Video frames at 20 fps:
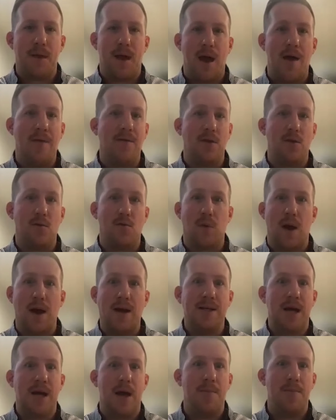having the
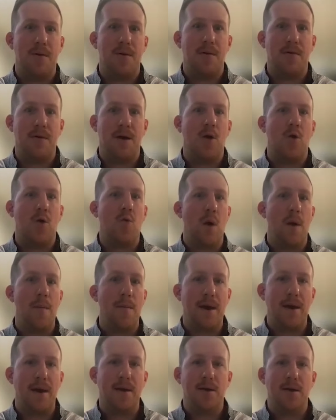right type of
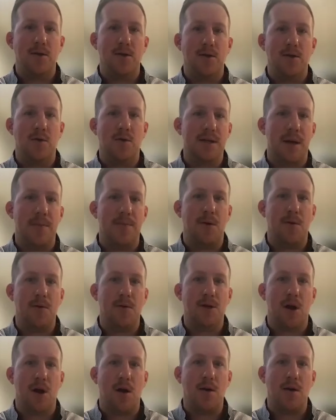equipment to accept
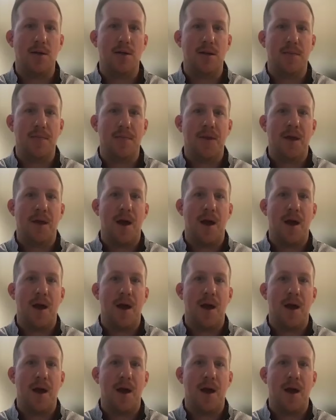those cards.